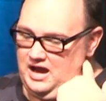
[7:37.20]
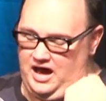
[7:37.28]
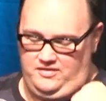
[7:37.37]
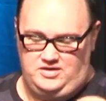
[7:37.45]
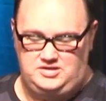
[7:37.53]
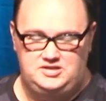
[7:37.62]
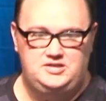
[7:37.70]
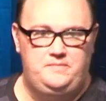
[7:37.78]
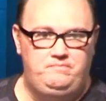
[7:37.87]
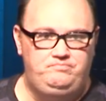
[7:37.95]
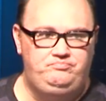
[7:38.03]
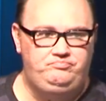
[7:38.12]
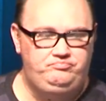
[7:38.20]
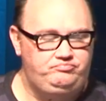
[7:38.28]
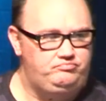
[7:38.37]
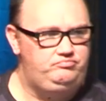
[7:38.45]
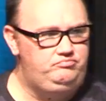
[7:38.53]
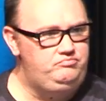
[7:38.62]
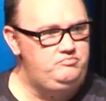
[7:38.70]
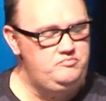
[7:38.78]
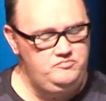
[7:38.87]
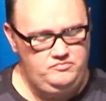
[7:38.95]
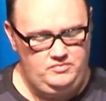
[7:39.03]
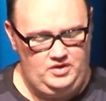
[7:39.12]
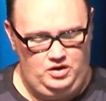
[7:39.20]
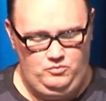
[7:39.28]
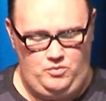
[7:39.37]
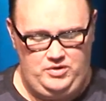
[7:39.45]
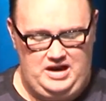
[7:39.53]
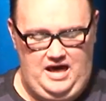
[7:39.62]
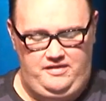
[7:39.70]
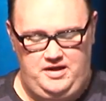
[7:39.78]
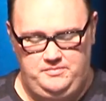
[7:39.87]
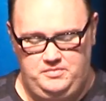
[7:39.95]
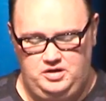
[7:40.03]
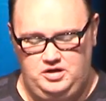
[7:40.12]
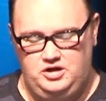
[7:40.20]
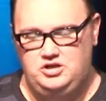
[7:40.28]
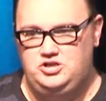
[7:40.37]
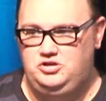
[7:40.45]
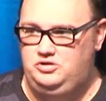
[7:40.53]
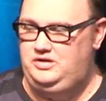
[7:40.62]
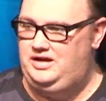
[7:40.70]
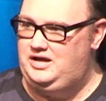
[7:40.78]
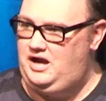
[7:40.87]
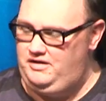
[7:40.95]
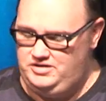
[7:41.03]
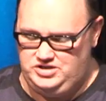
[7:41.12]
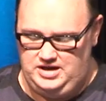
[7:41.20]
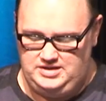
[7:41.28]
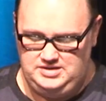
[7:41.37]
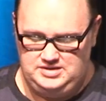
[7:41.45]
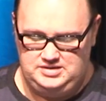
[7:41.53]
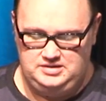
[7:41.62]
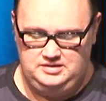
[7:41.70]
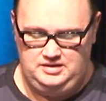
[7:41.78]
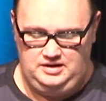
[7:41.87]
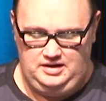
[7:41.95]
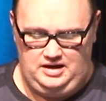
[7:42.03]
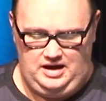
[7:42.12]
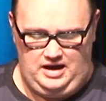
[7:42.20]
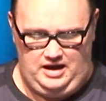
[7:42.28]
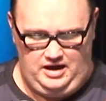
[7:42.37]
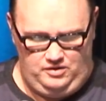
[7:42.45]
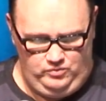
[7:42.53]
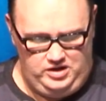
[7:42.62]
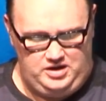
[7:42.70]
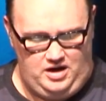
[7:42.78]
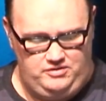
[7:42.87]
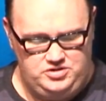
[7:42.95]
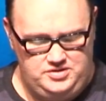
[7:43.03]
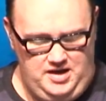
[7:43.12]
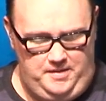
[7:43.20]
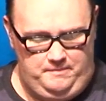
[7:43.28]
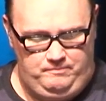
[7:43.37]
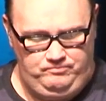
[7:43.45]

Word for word: others, when we allow them to encourage us and we encourage them.